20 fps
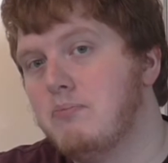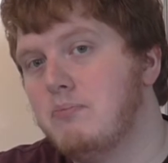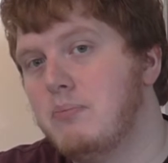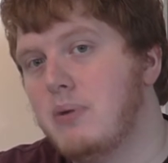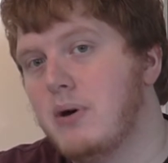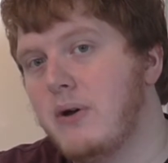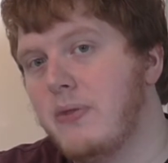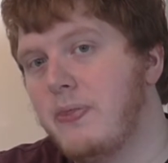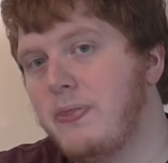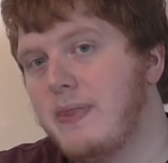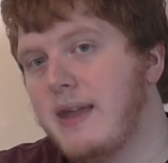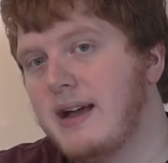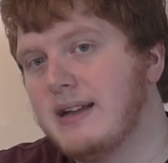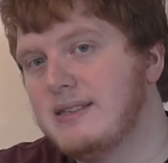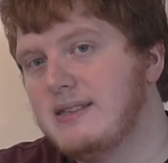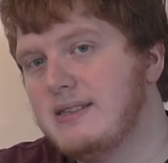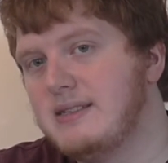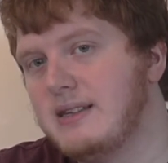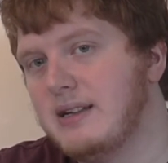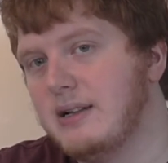But
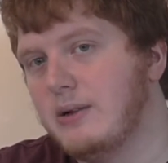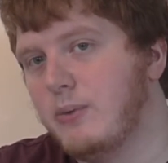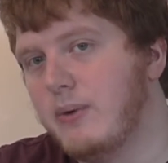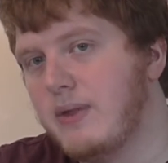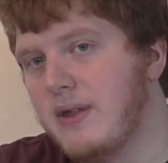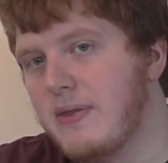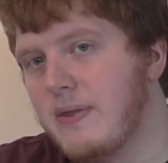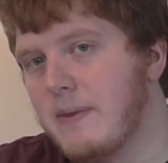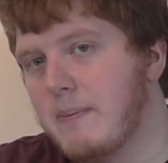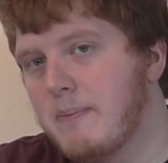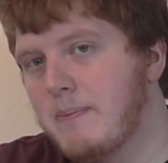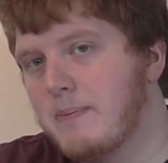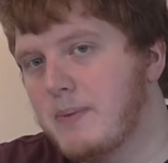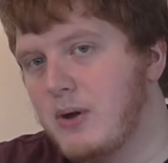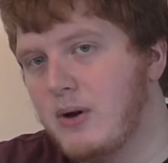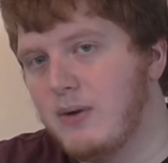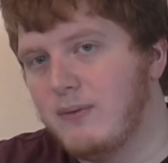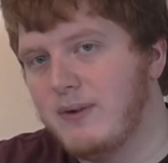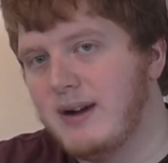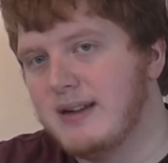that's still within the
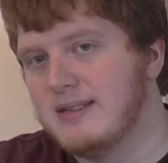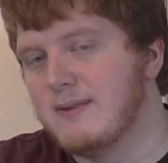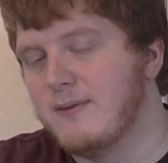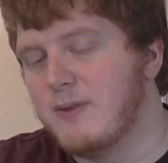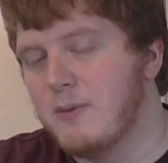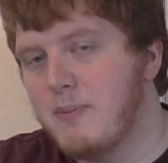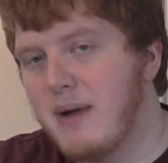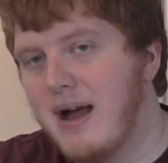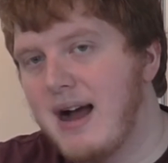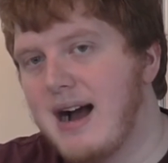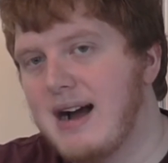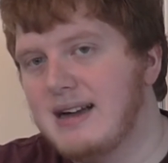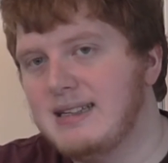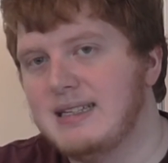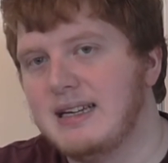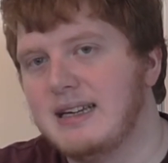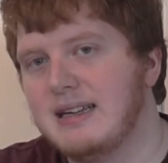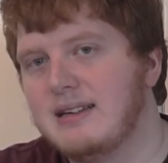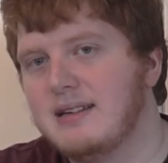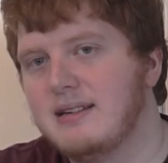confines of the
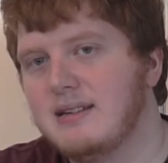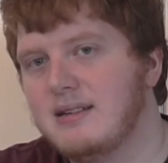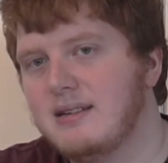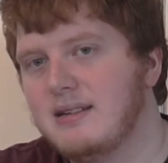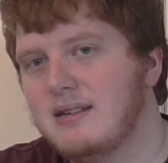party.